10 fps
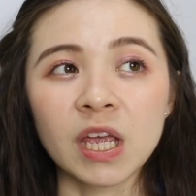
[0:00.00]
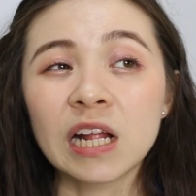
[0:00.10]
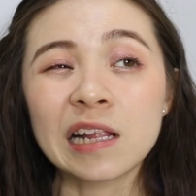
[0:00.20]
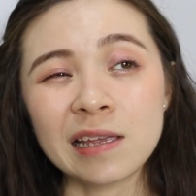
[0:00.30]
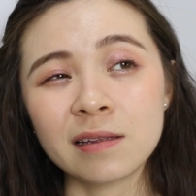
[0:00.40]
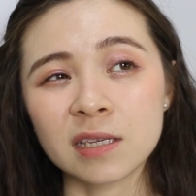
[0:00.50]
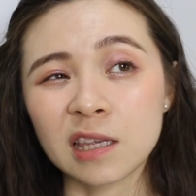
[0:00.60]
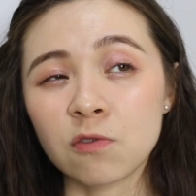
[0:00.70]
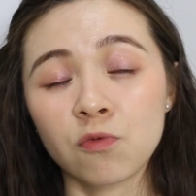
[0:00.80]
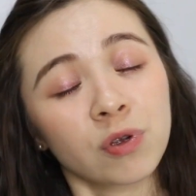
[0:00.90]
They clean the
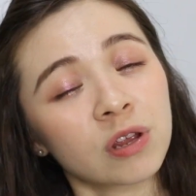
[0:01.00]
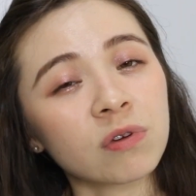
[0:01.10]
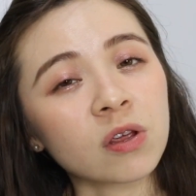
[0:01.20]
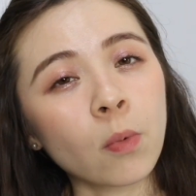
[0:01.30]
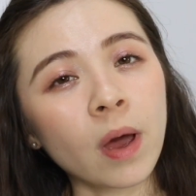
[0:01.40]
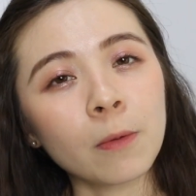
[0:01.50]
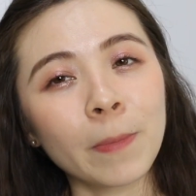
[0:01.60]
skin really well,